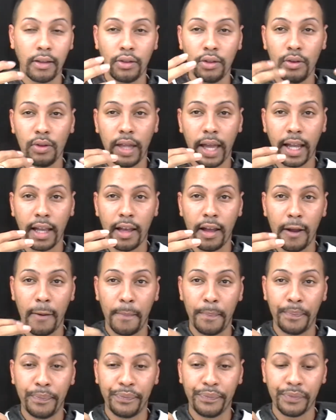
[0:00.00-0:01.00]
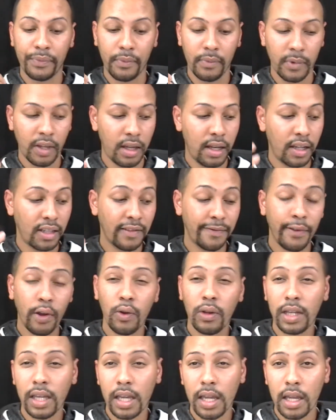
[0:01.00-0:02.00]
do like an
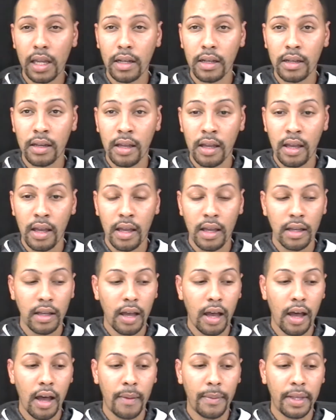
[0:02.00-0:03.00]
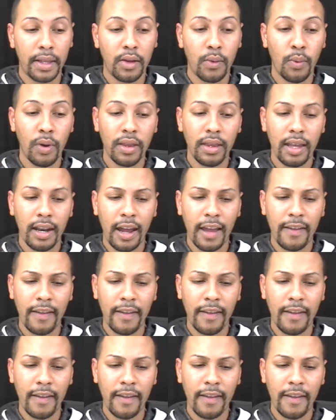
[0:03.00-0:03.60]
exfoliant. And the one that